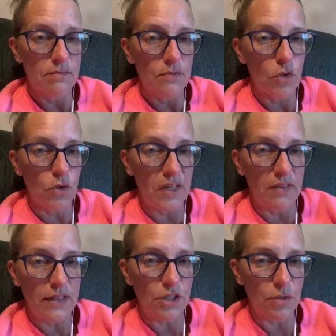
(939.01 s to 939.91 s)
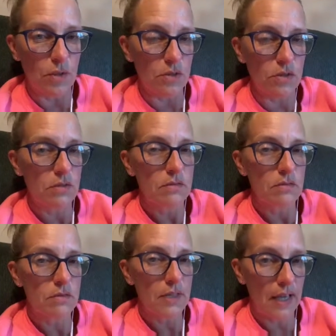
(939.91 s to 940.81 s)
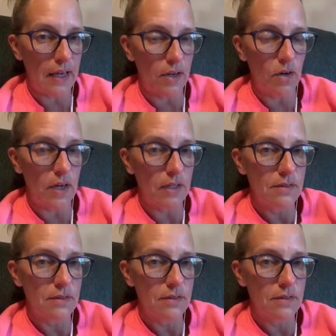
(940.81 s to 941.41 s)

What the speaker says: green vegetables category.